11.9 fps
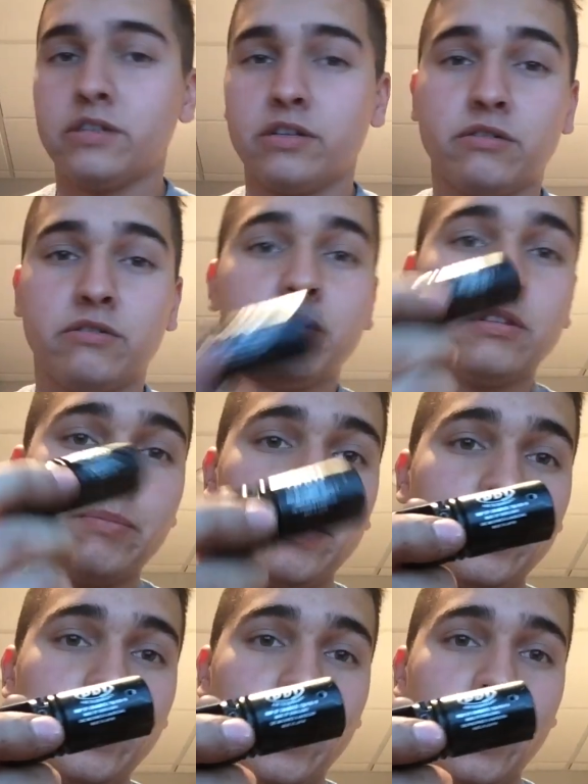including the
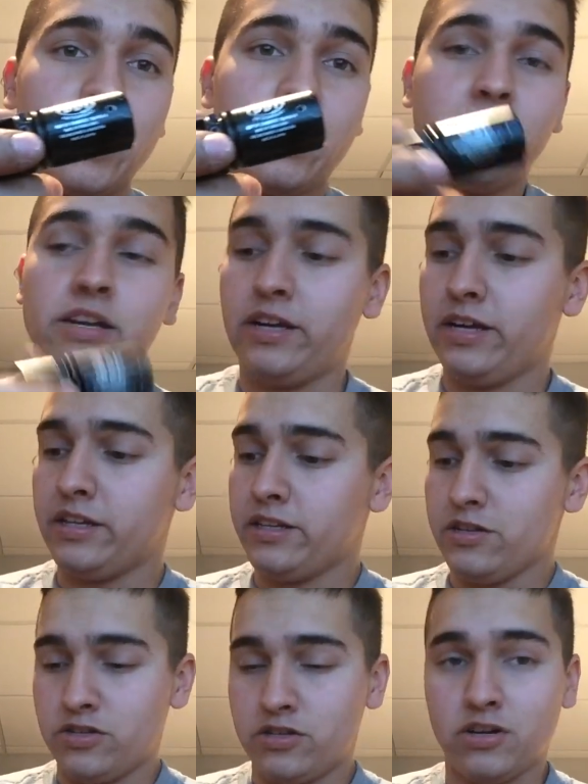PDI and
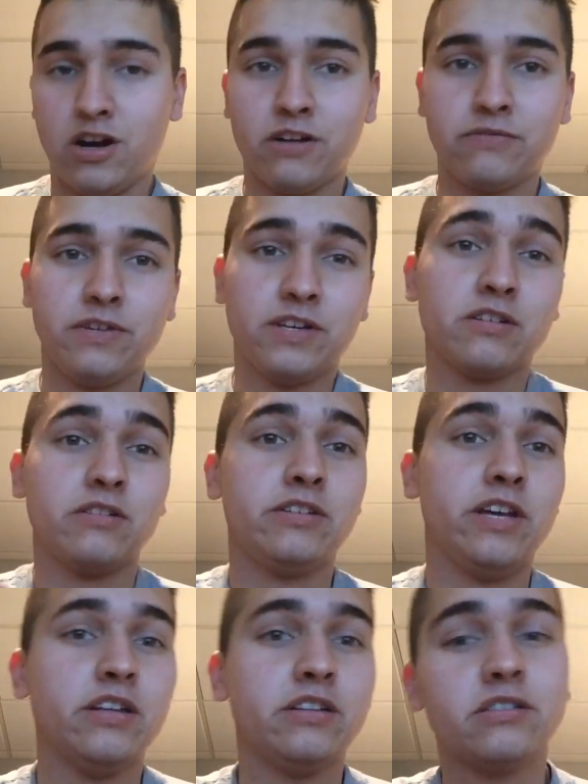the stock
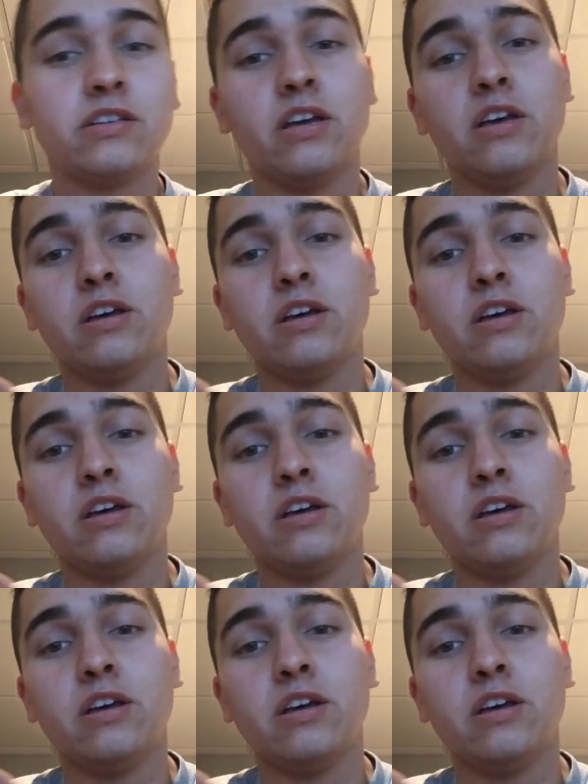VSR-10s,